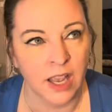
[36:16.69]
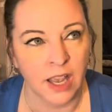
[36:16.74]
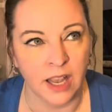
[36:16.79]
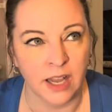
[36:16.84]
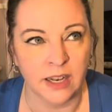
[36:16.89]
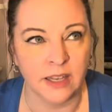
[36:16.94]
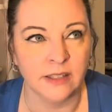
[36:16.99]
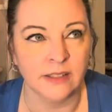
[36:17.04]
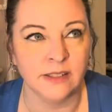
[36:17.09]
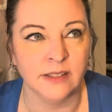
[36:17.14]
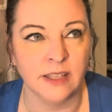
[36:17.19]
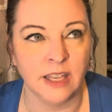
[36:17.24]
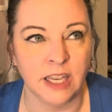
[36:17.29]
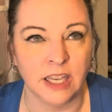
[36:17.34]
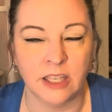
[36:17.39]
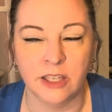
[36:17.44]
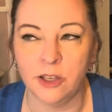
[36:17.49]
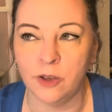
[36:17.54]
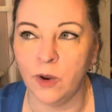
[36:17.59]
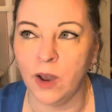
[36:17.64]
and it's
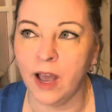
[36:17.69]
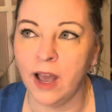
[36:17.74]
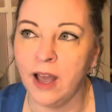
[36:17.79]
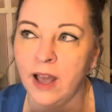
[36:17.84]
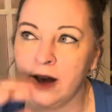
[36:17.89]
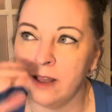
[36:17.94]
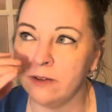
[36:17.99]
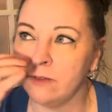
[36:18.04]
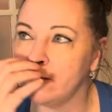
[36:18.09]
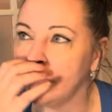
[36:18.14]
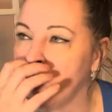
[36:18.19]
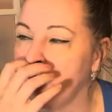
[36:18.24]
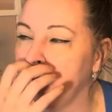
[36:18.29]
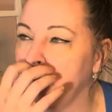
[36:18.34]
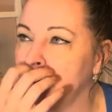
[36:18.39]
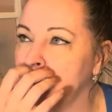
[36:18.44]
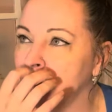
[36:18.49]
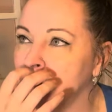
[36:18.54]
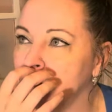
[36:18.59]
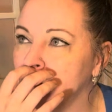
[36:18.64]
like you have
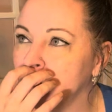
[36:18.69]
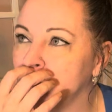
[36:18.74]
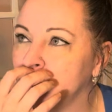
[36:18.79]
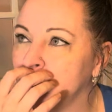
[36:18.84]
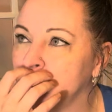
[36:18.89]
um